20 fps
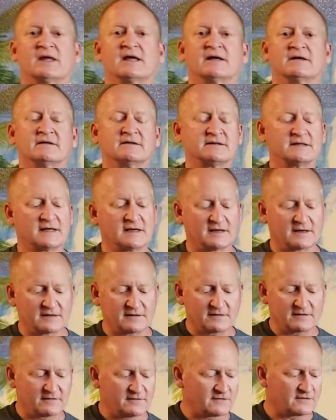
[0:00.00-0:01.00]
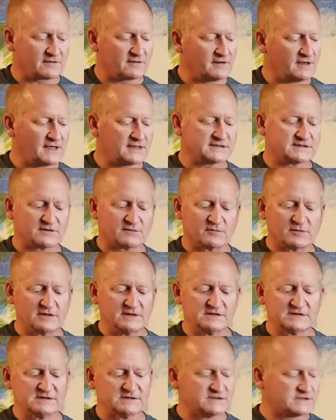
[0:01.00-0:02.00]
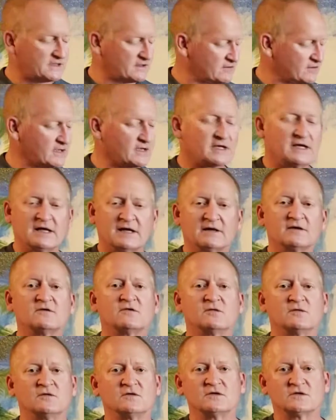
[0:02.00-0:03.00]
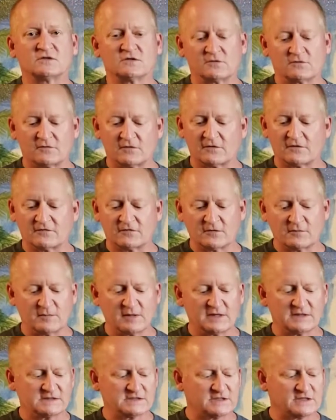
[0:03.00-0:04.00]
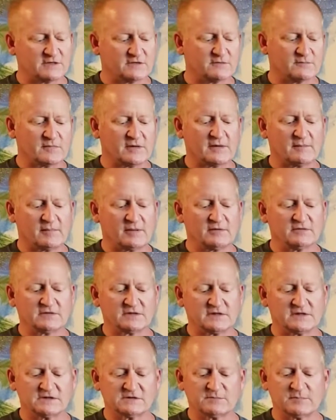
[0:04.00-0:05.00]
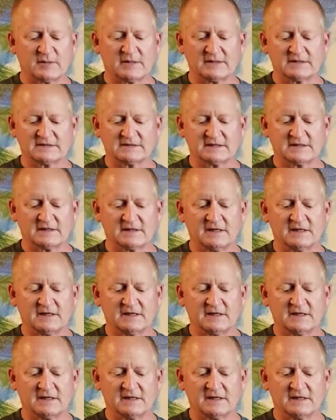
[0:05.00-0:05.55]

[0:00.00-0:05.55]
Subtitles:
and there are lots of reasons I'll get into in just a few minutes here about these, but